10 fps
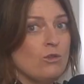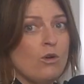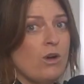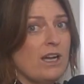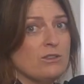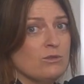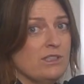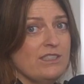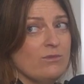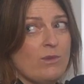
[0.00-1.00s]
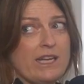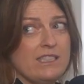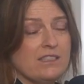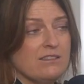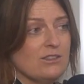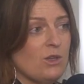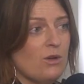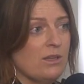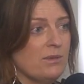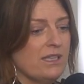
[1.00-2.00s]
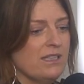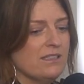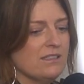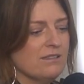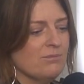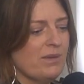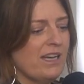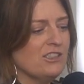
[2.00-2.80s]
No, I don't even want to talk about it, but I